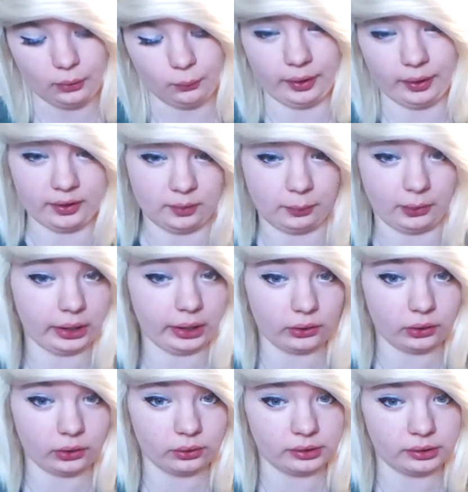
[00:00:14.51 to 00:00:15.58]
where to buy your
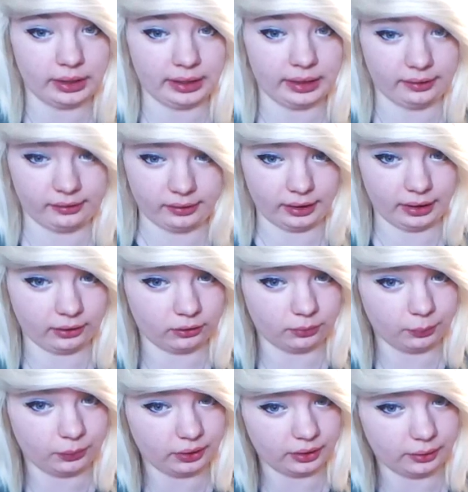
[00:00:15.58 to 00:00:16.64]
contacts and how to
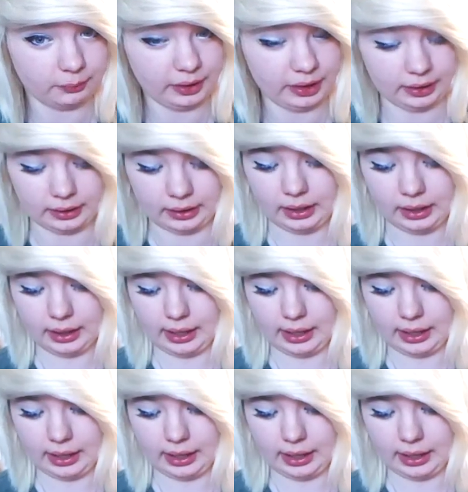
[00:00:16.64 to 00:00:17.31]
put them in,